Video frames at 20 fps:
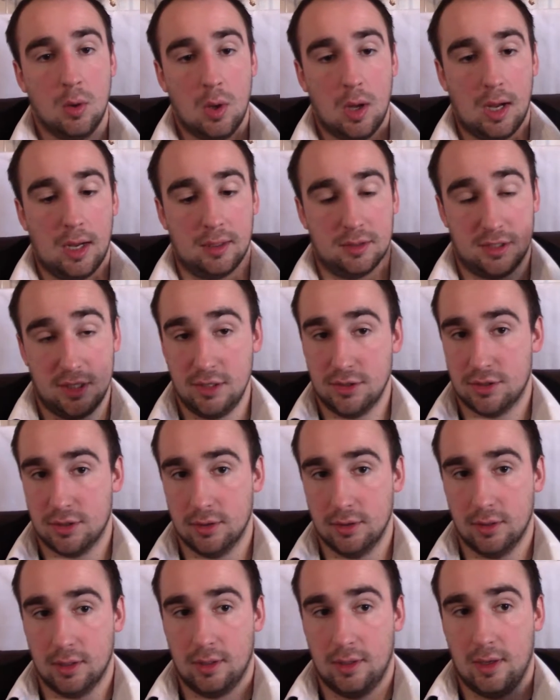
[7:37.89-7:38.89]
a t-shirt,
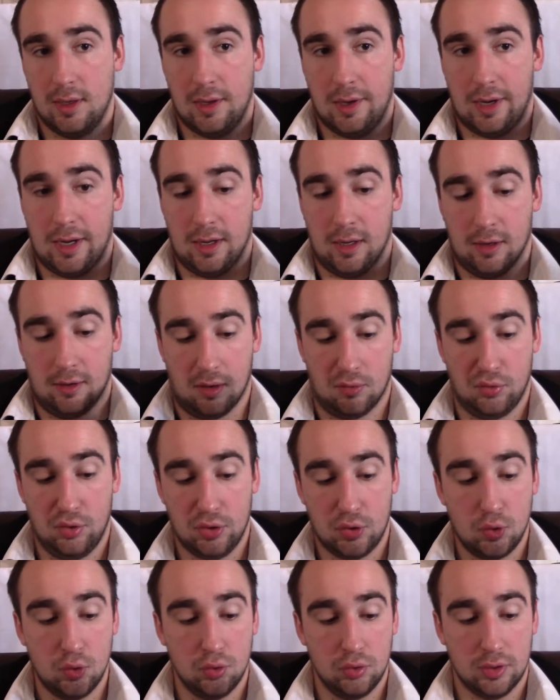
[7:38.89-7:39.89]
a really
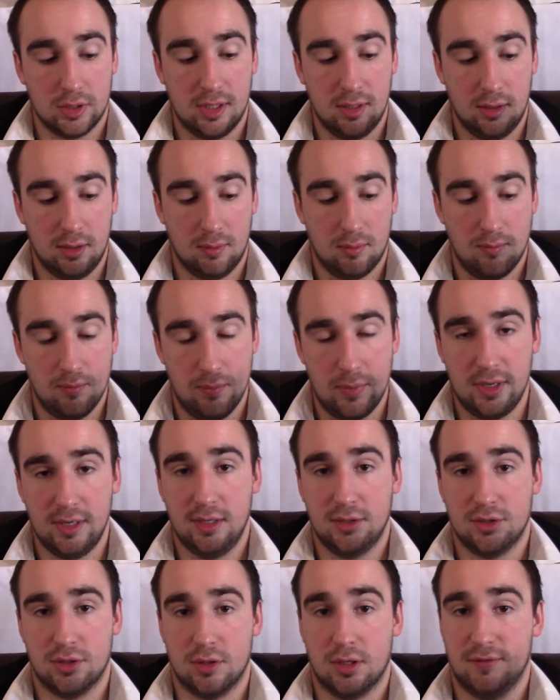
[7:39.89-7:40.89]
cool looking
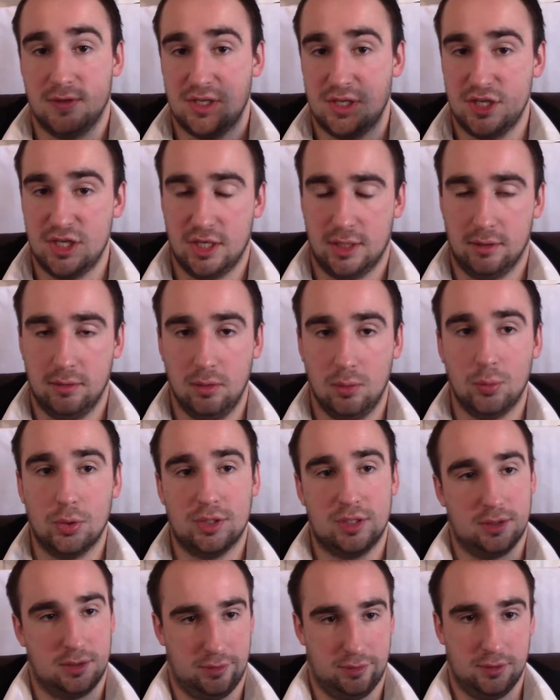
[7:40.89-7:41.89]
miniature of a djinn, which
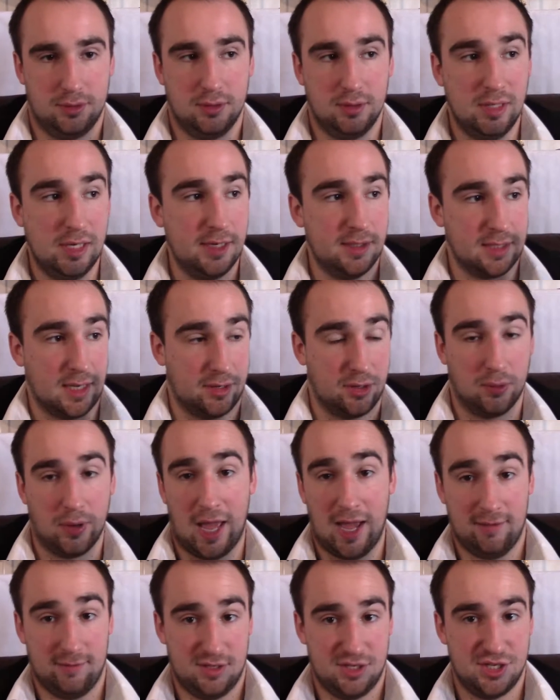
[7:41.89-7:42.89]
is neat. I don't
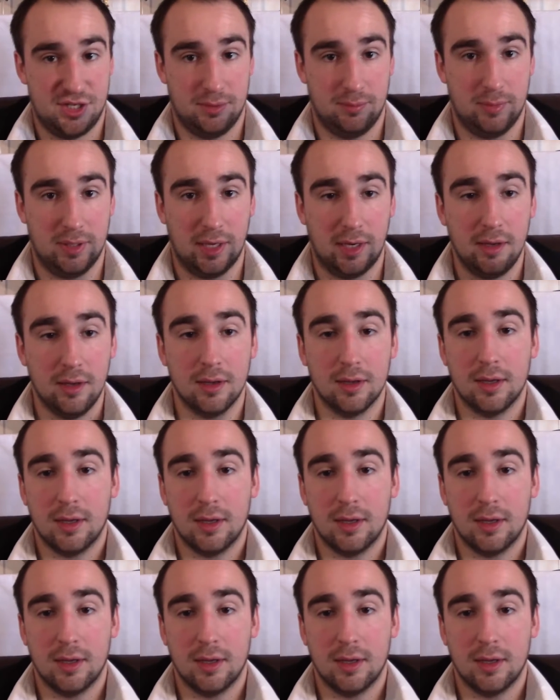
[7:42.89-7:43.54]
have a djinn mini.